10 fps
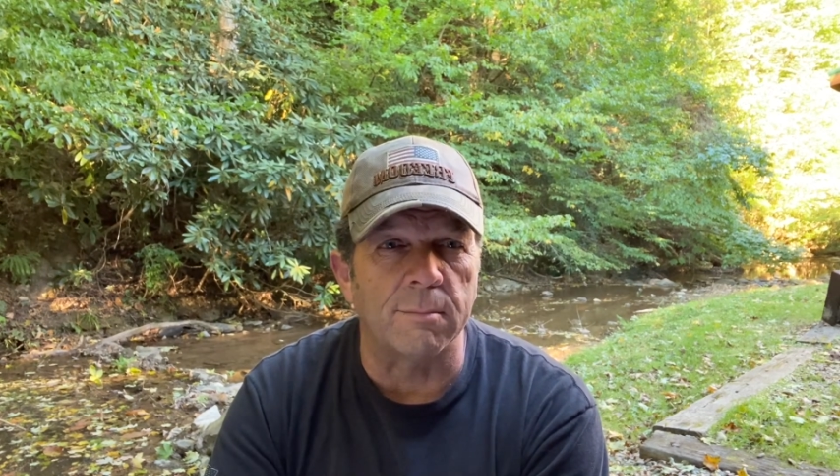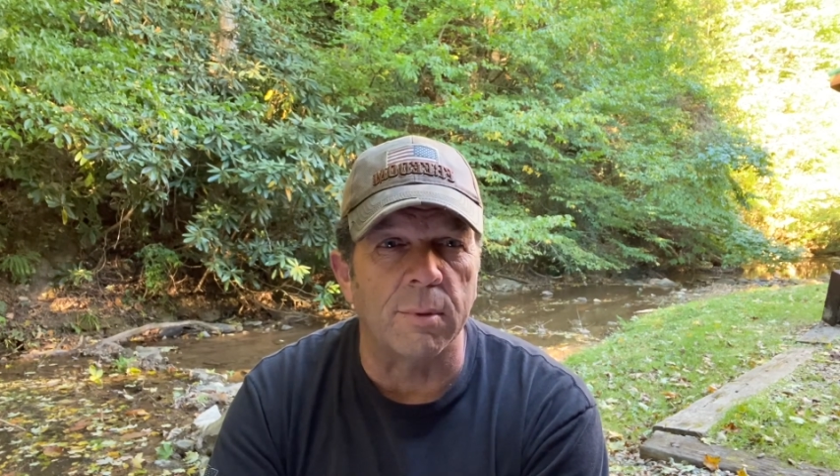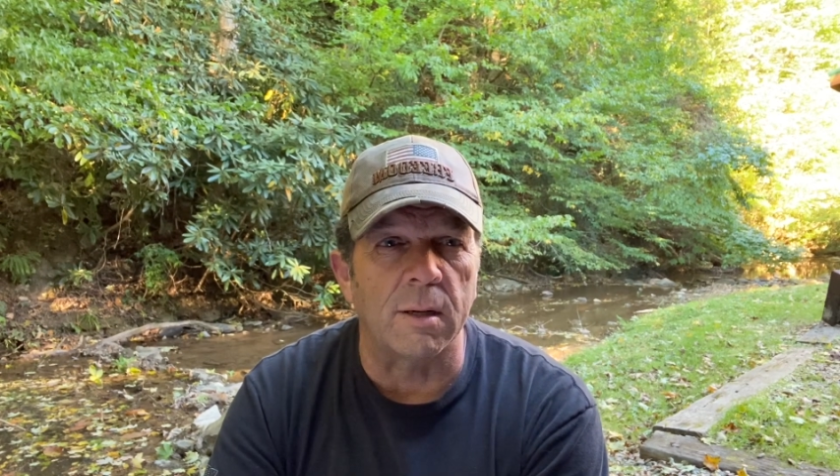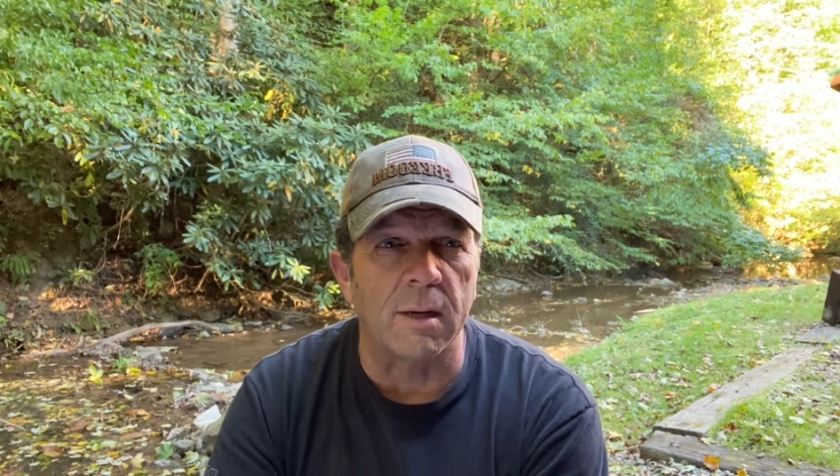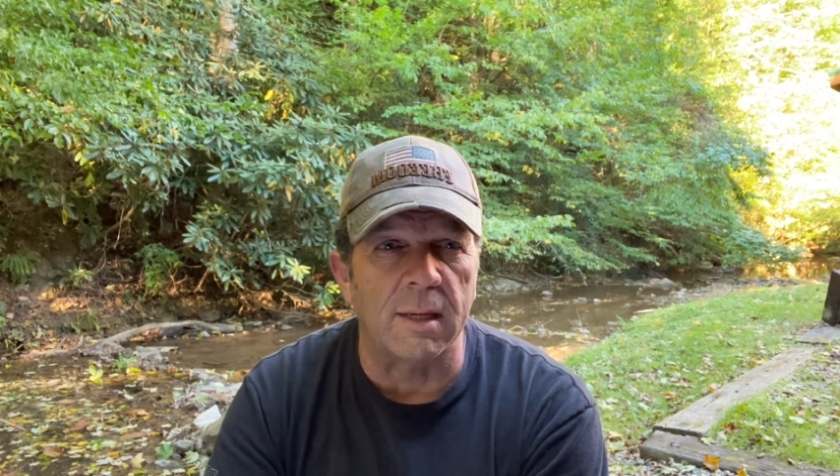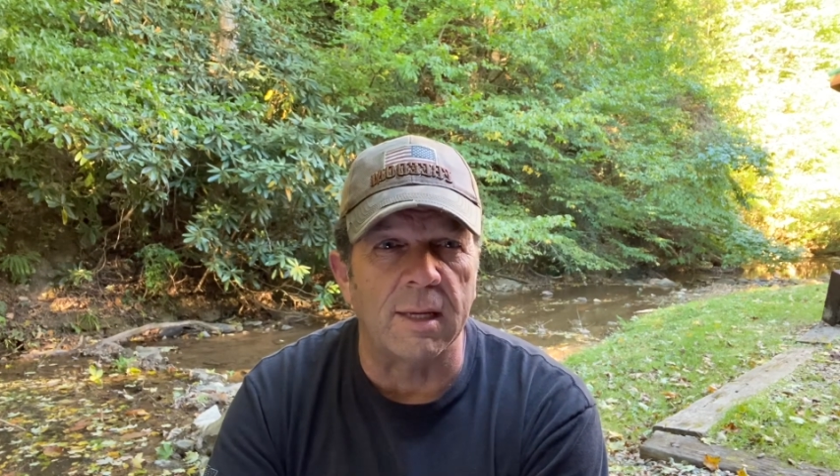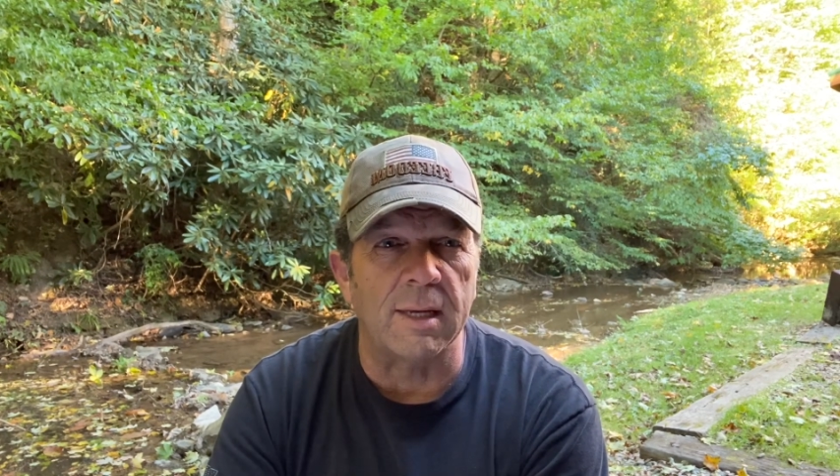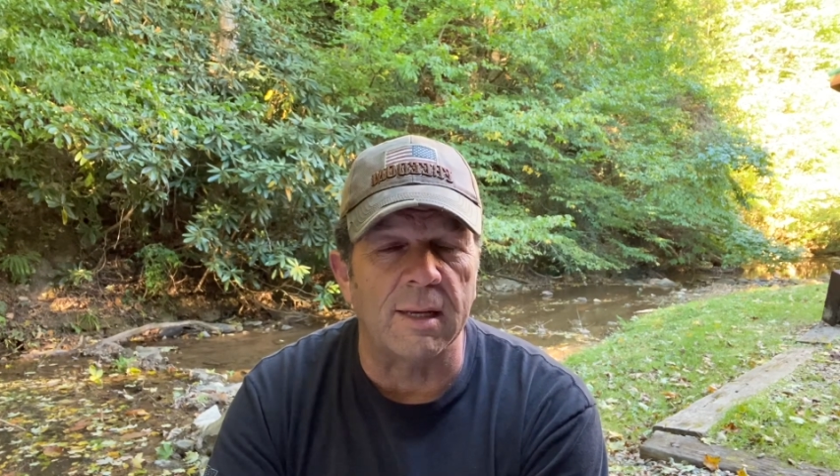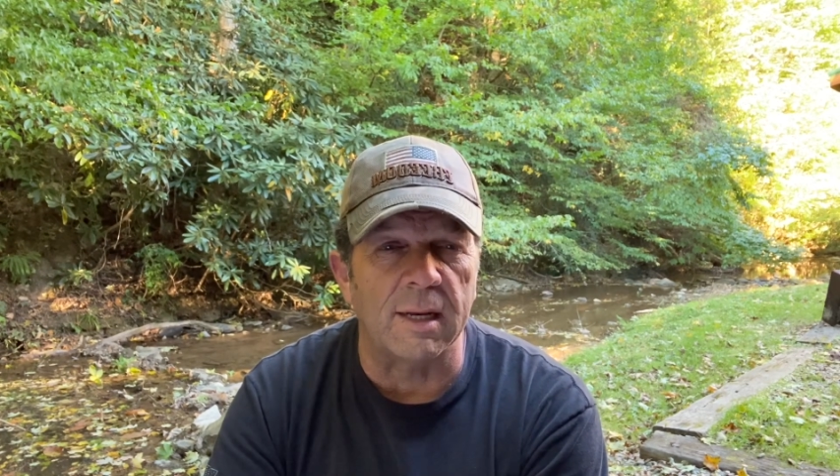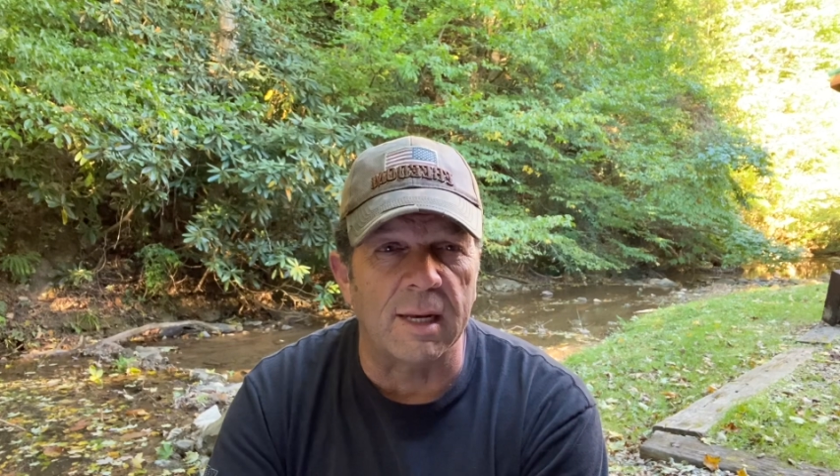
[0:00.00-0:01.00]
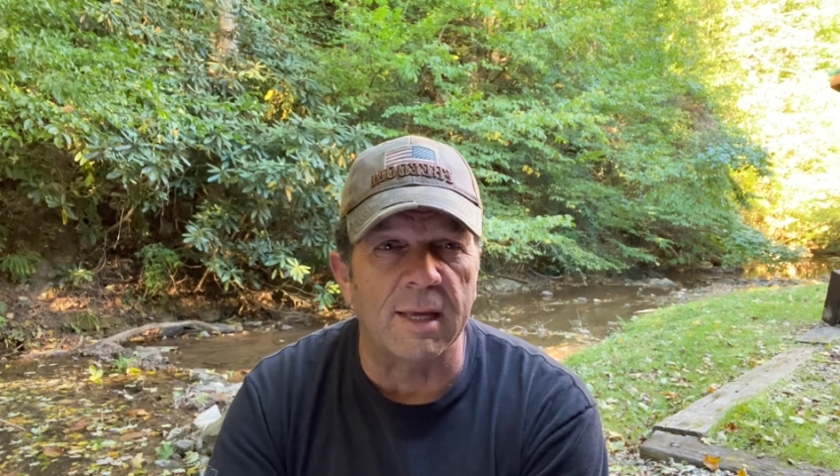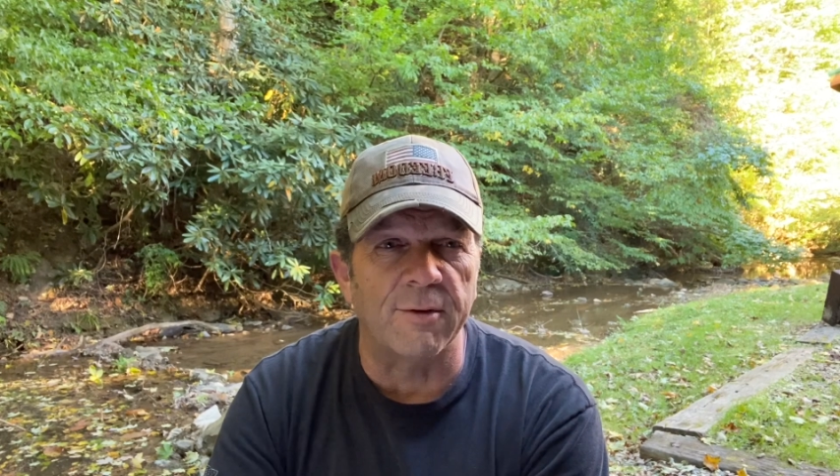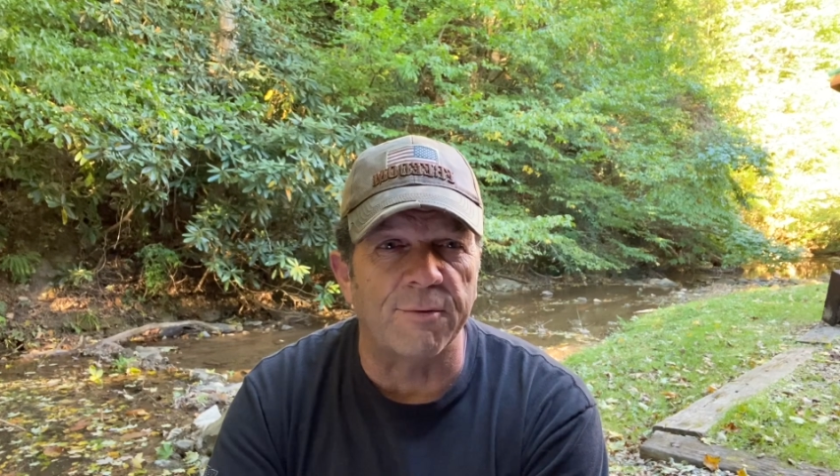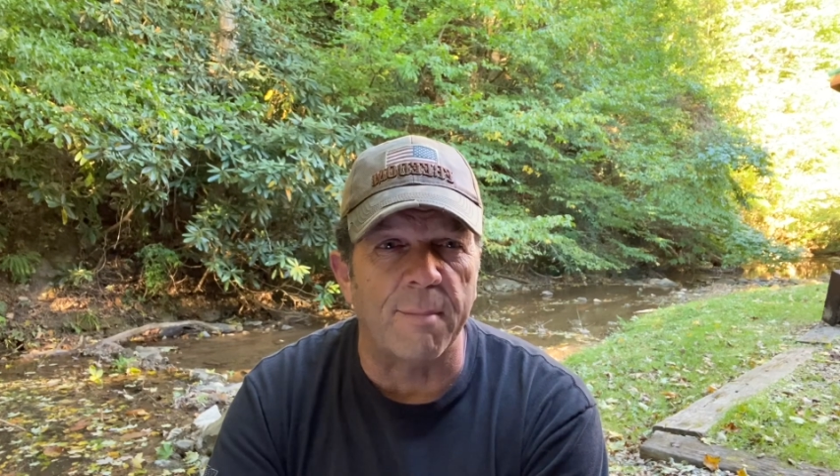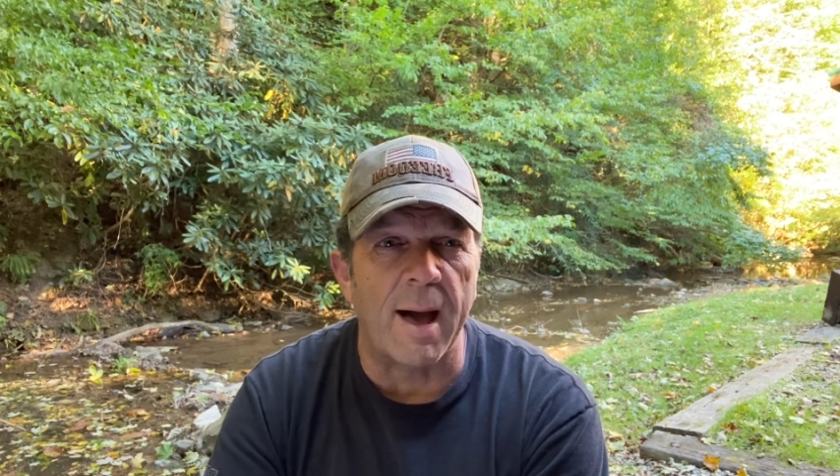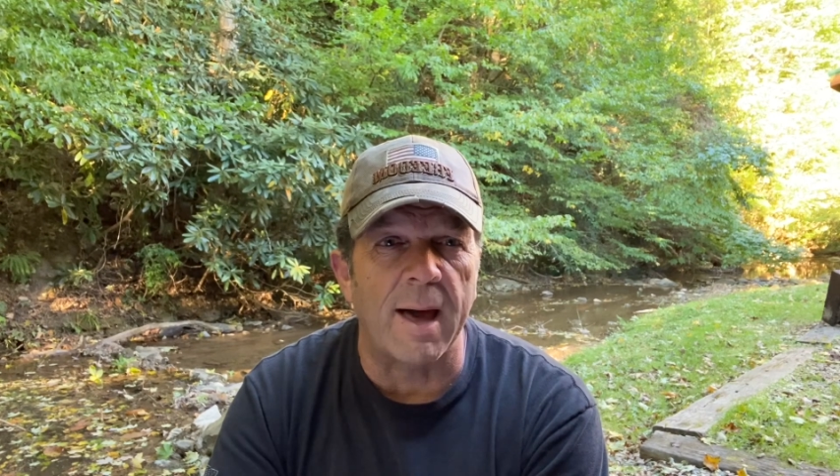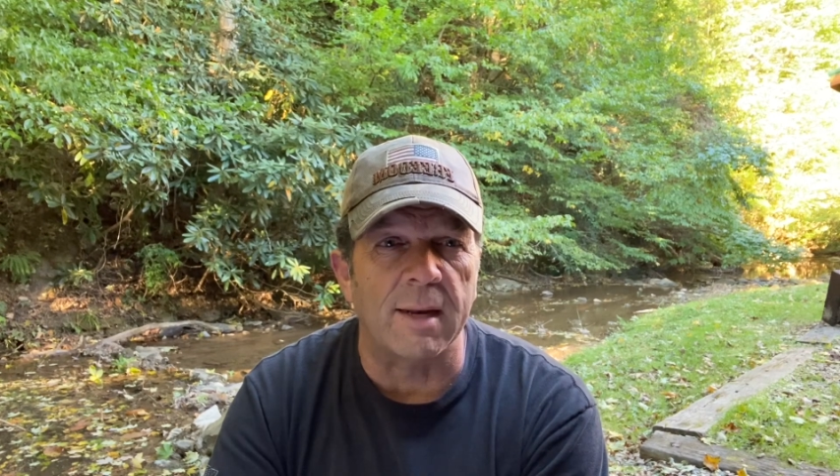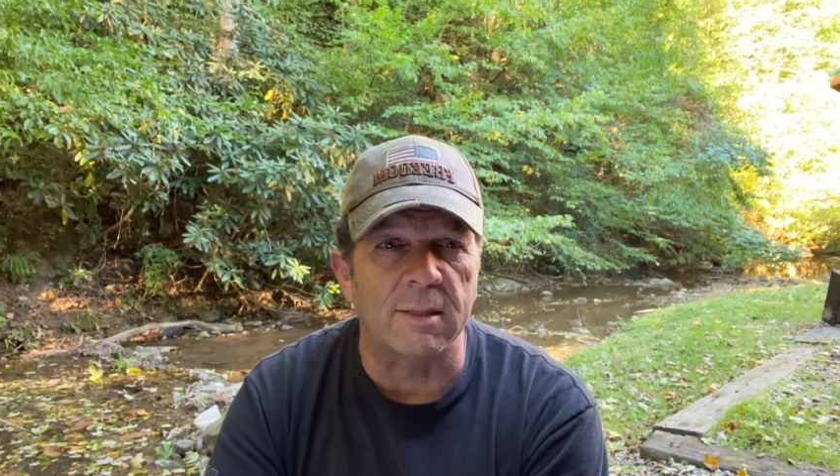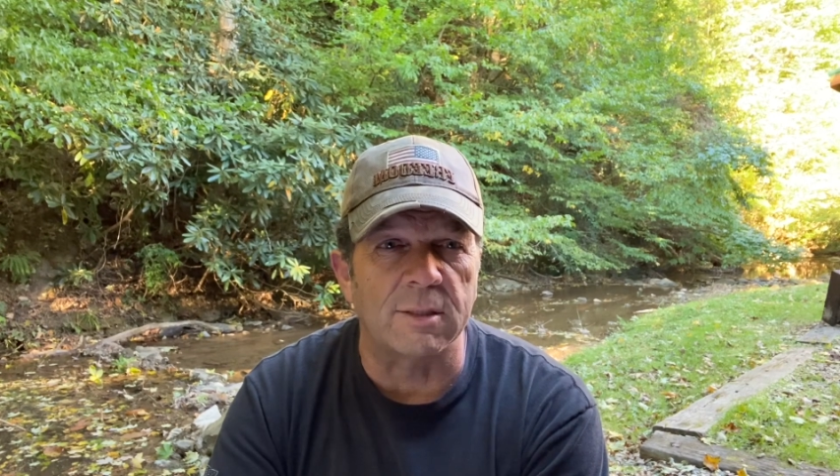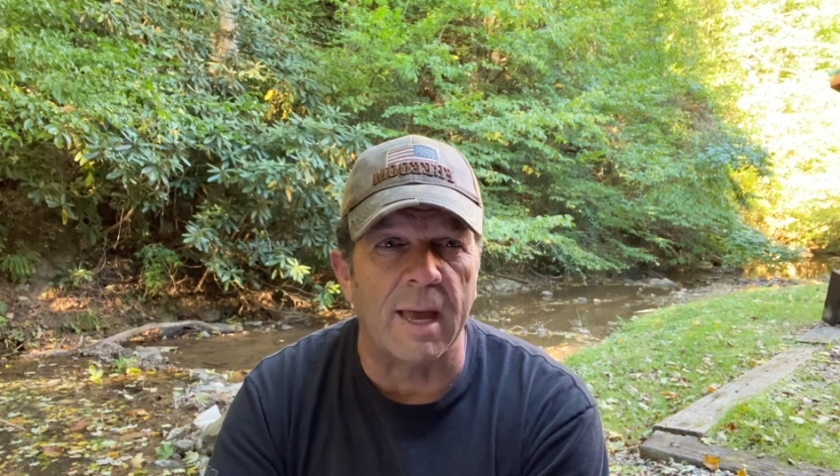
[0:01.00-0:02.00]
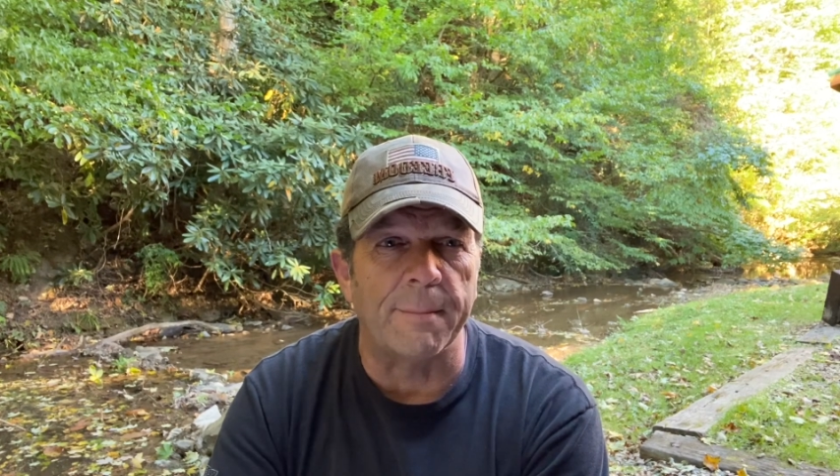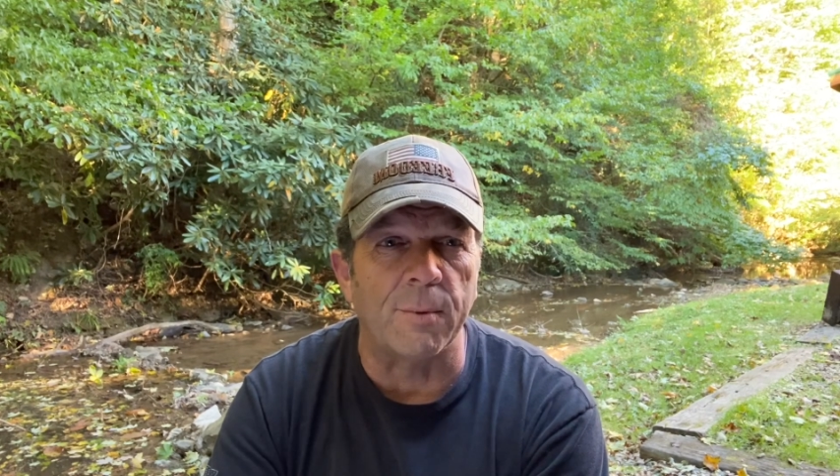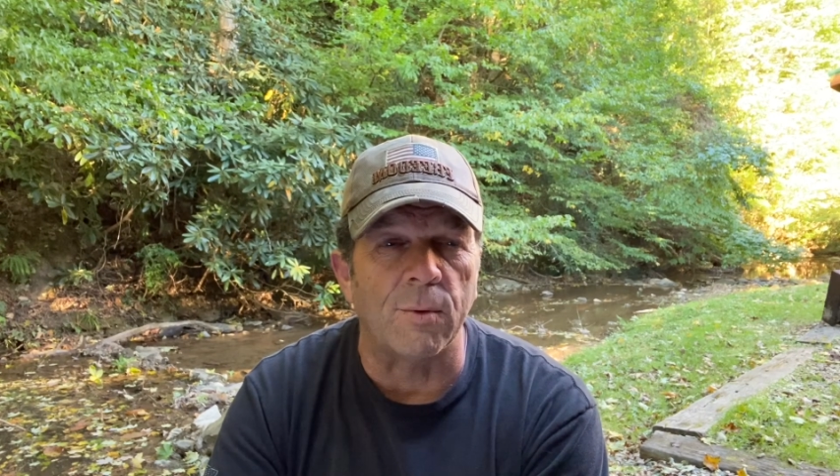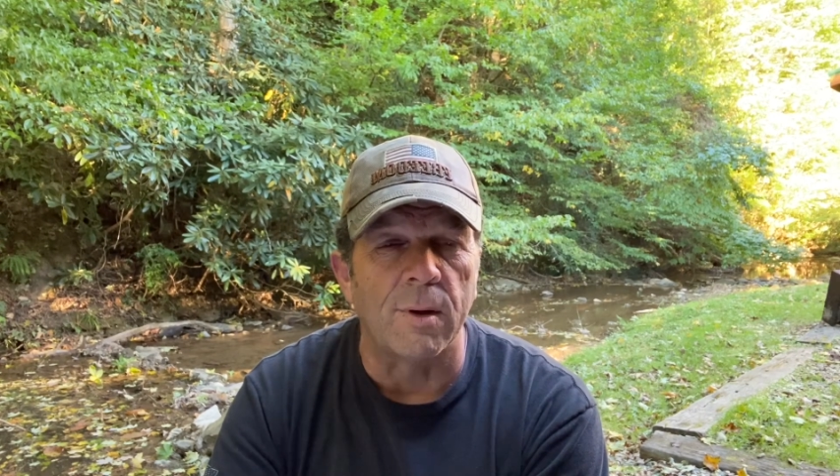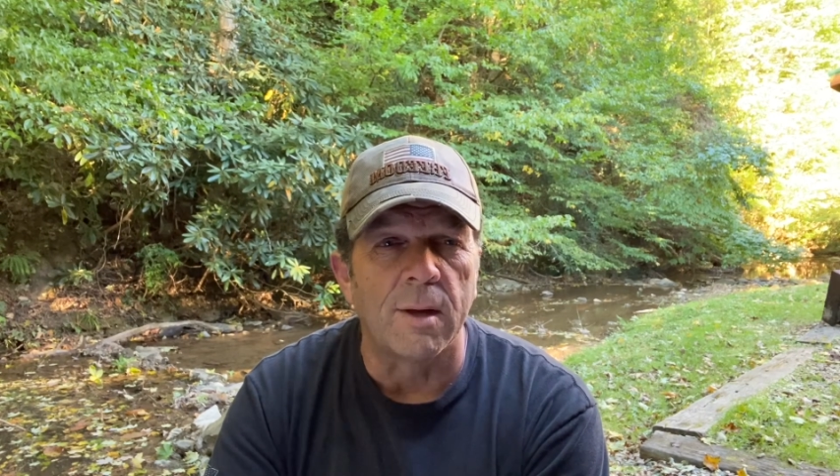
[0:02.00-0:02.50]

but live by an example